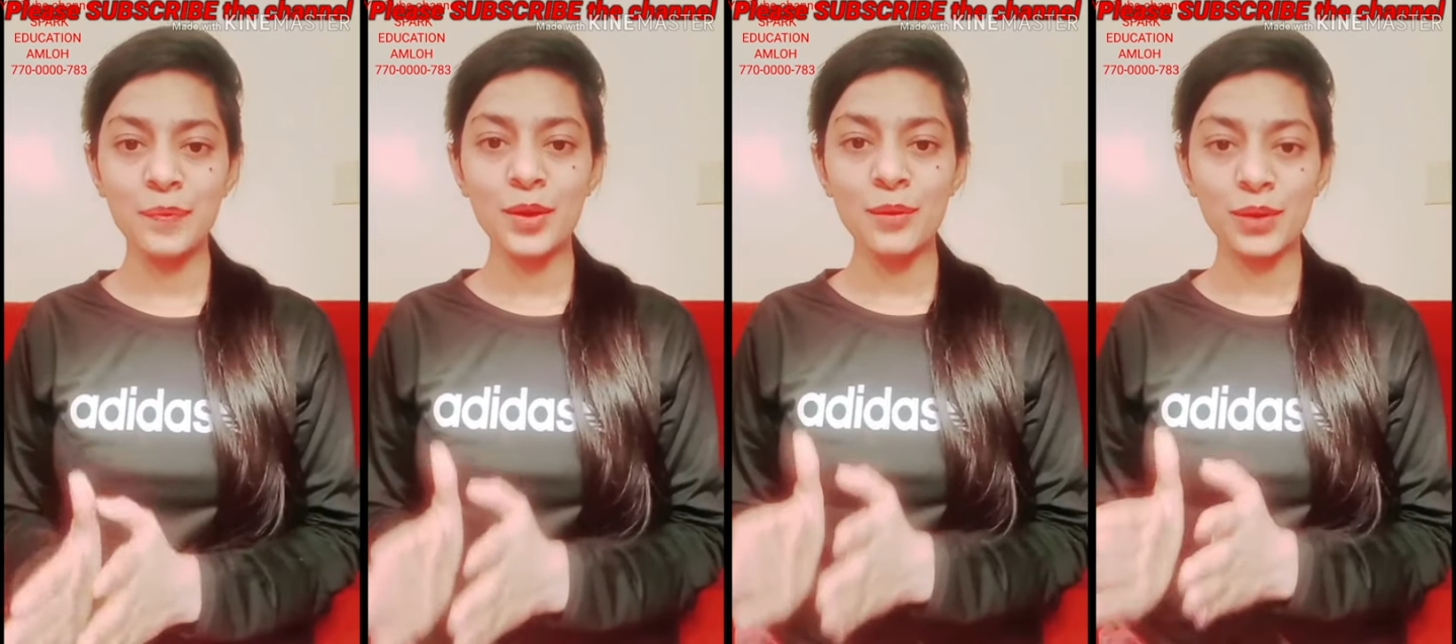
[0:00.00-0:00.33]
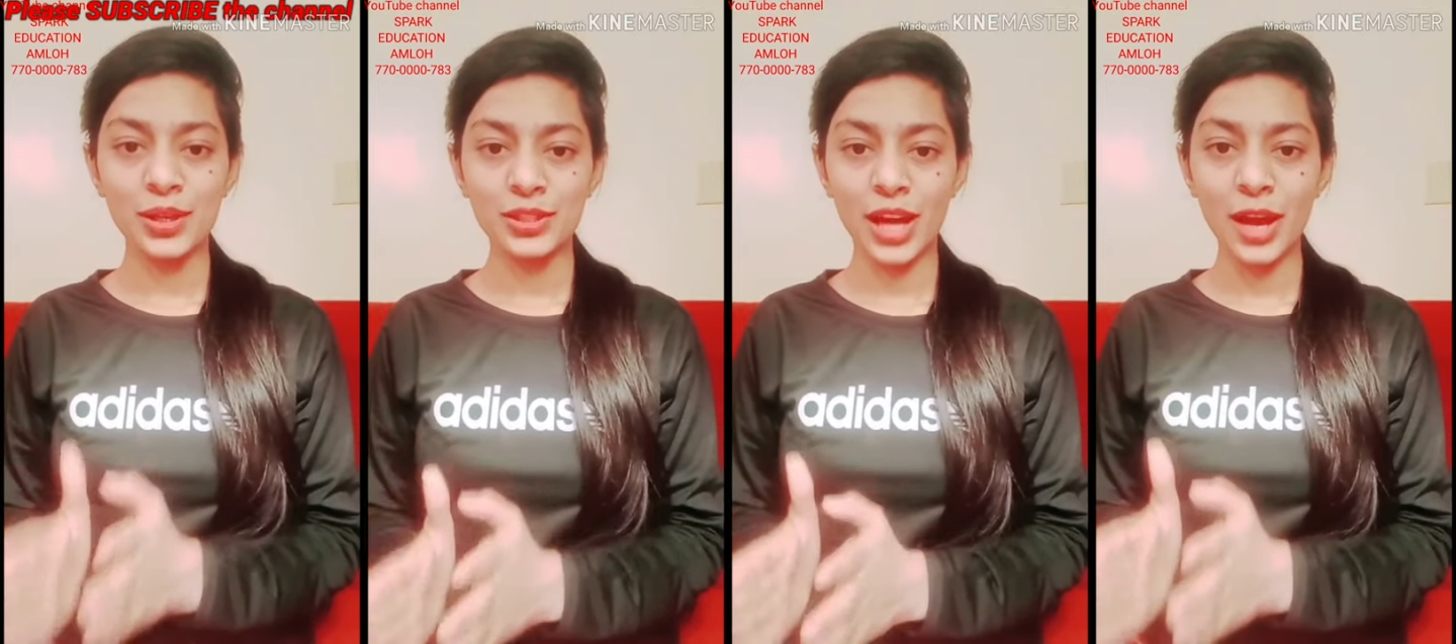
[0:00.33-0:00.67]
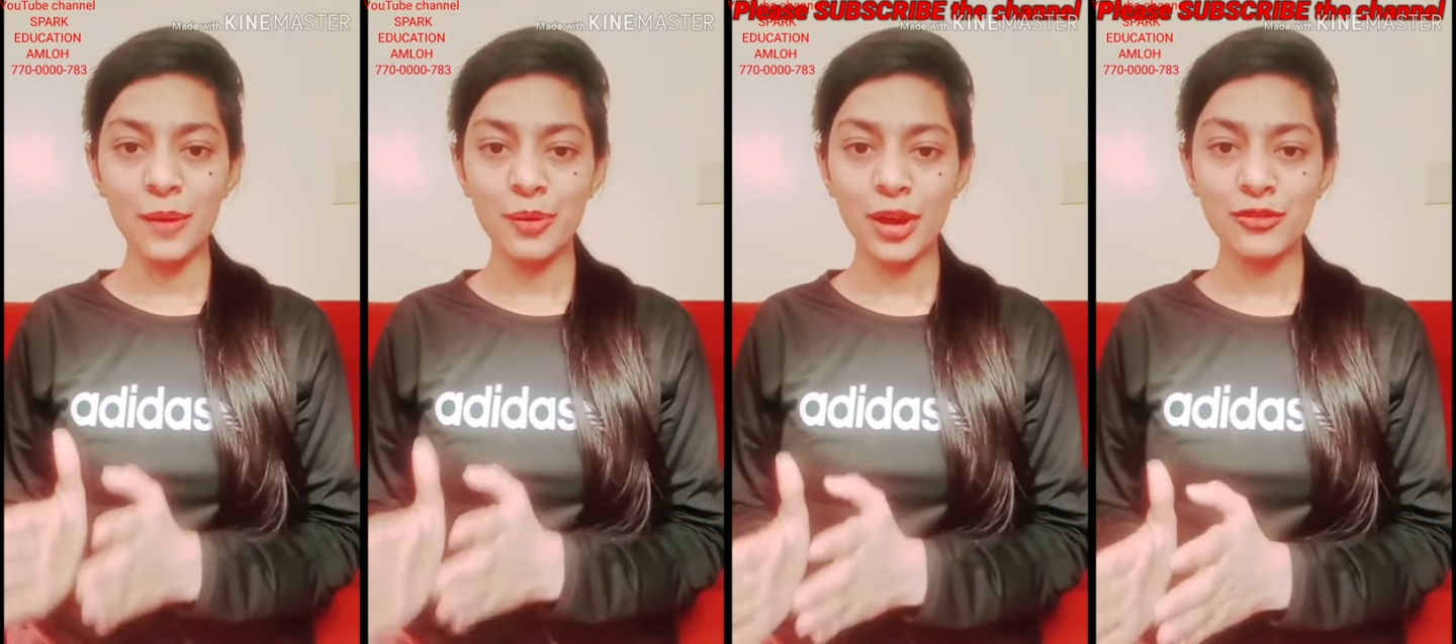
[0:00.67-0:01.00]
but I
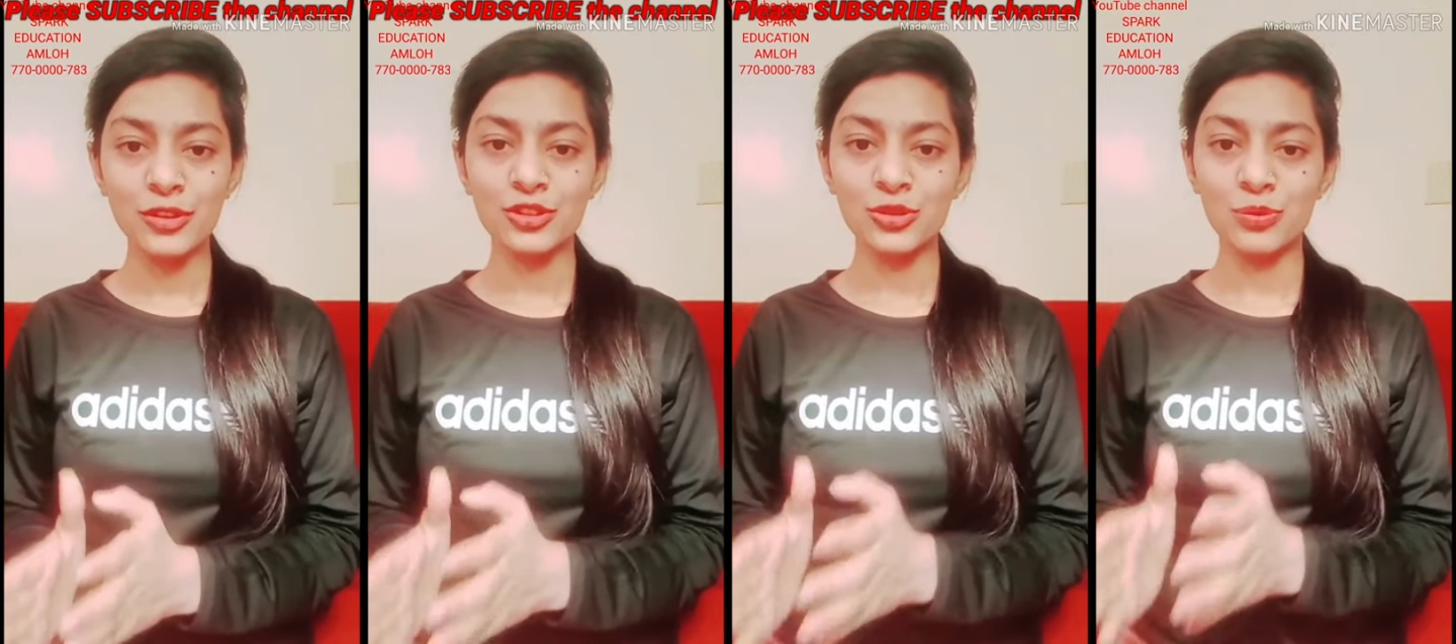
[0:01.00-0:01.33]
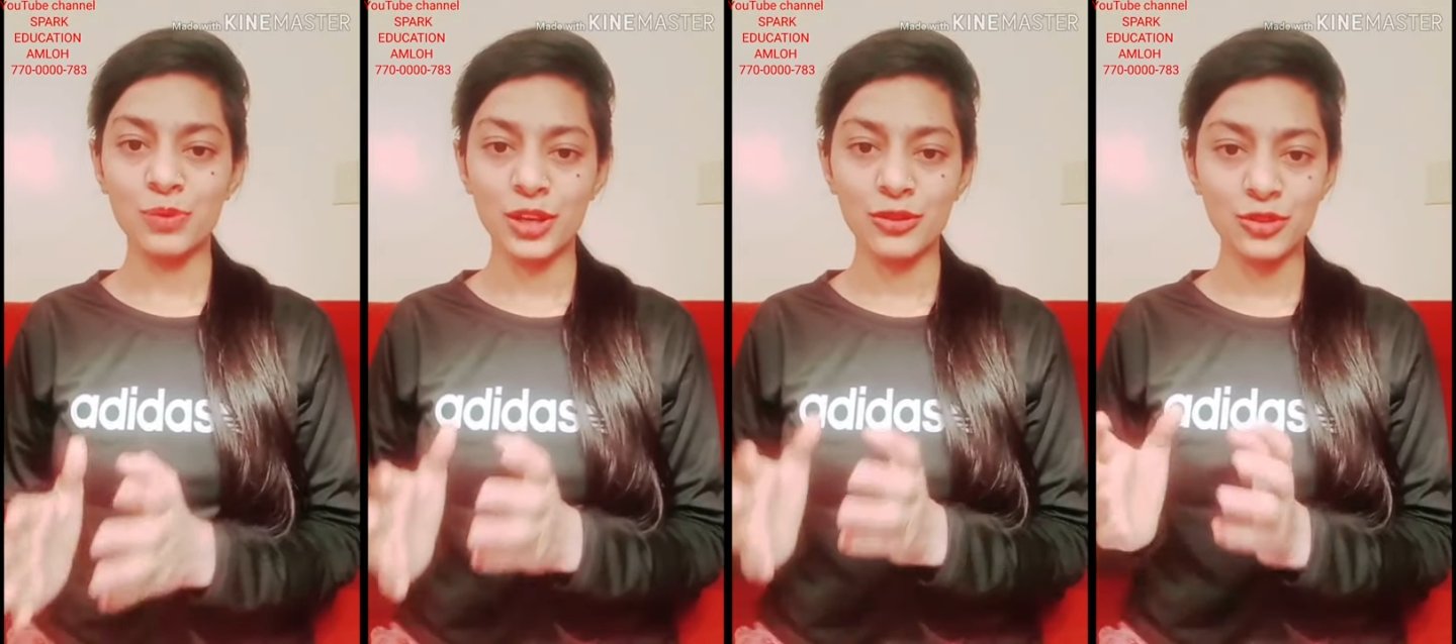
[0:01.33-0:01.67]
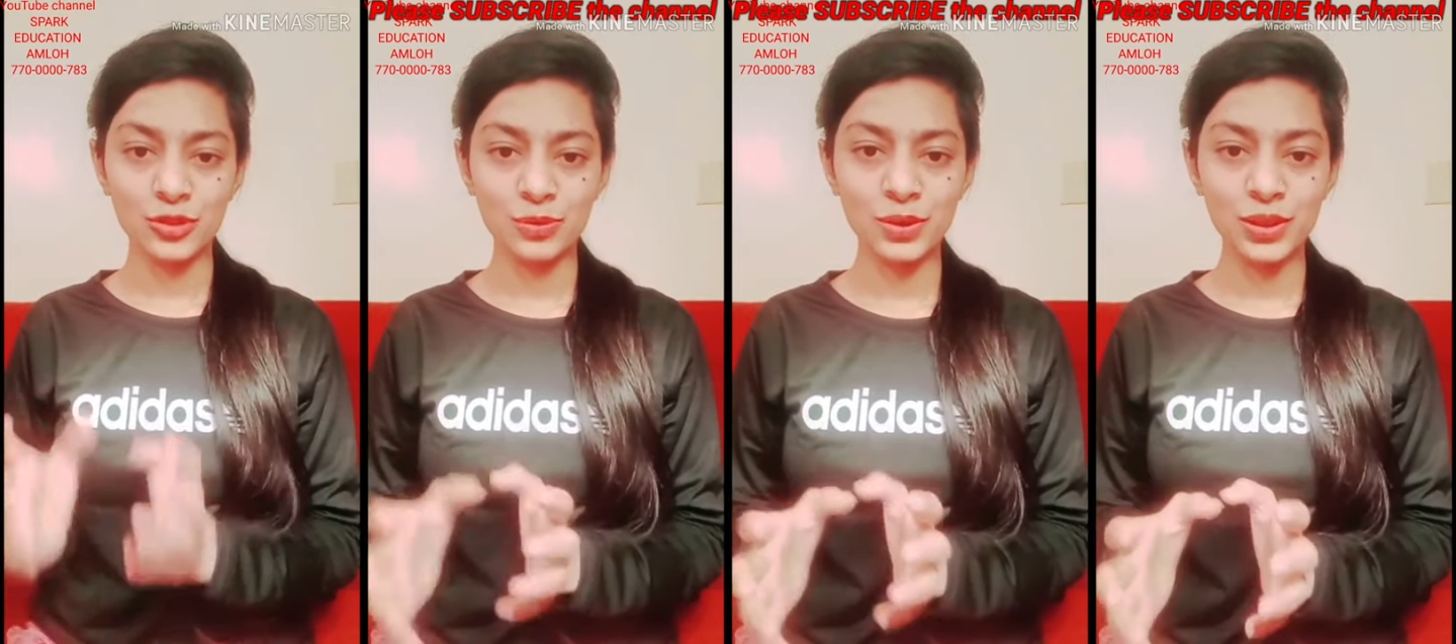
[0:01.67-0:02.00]
prefer to play
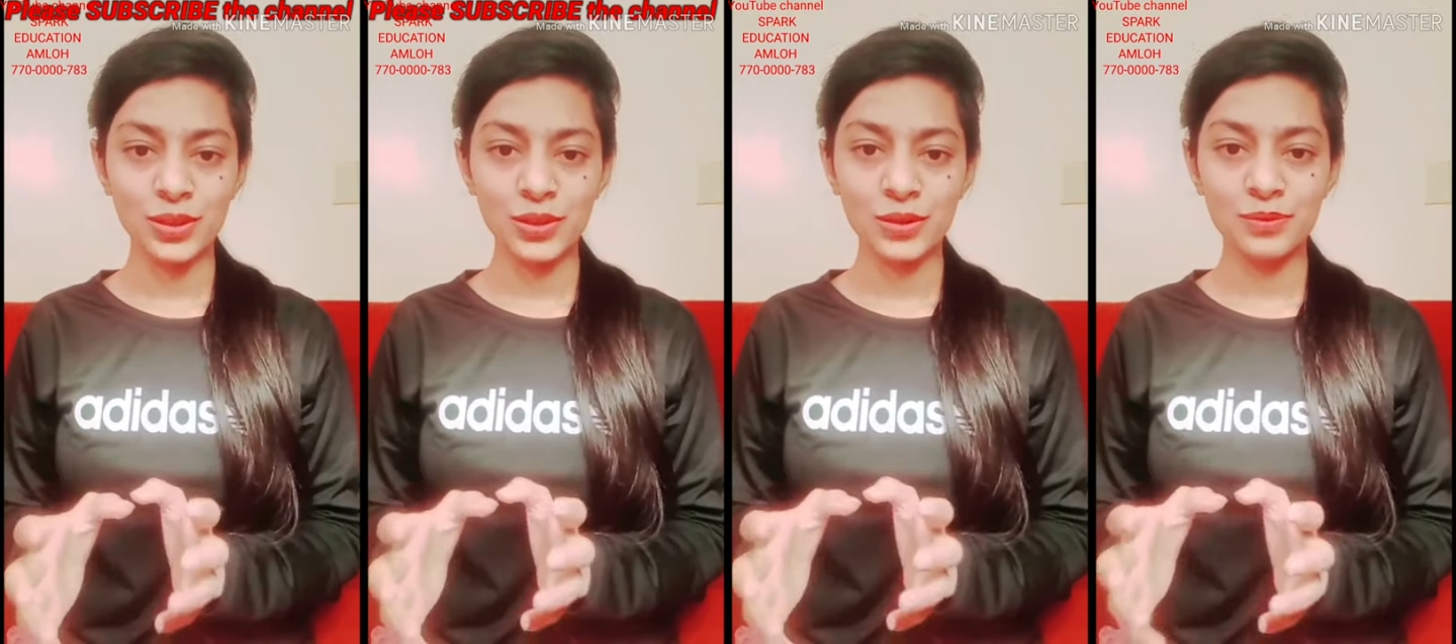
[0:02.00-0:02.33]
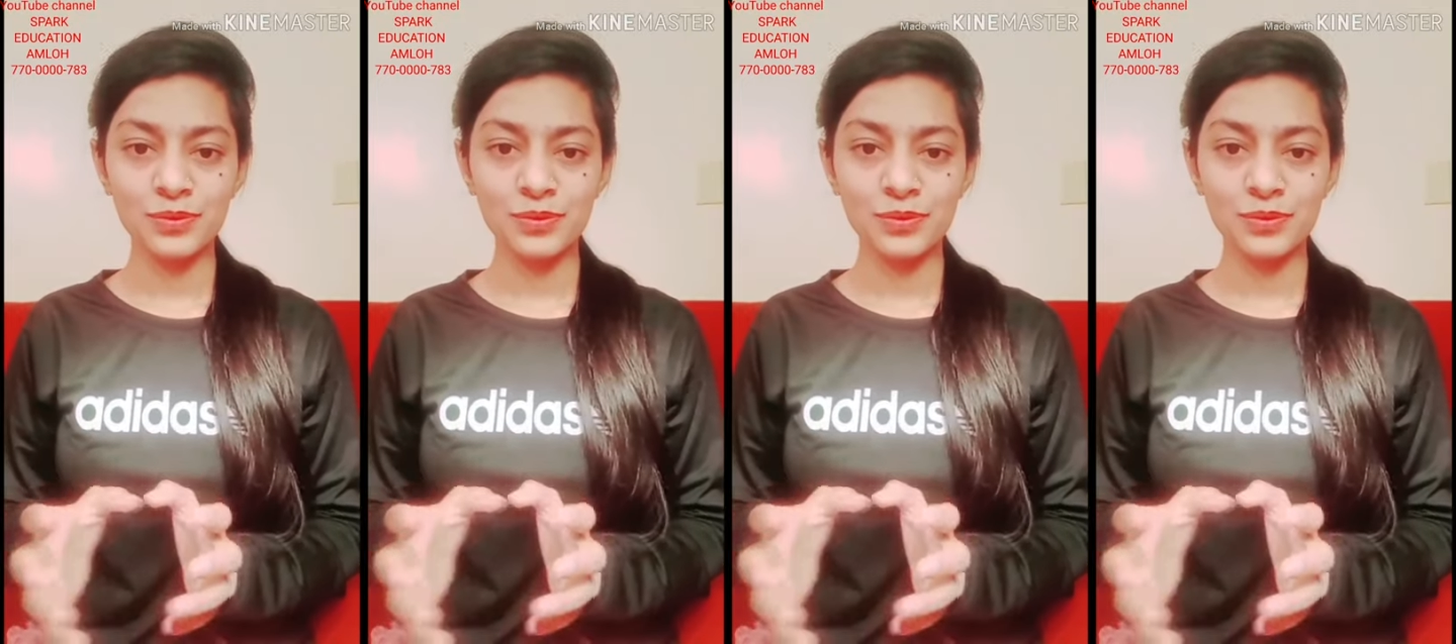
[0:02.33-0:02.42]
football.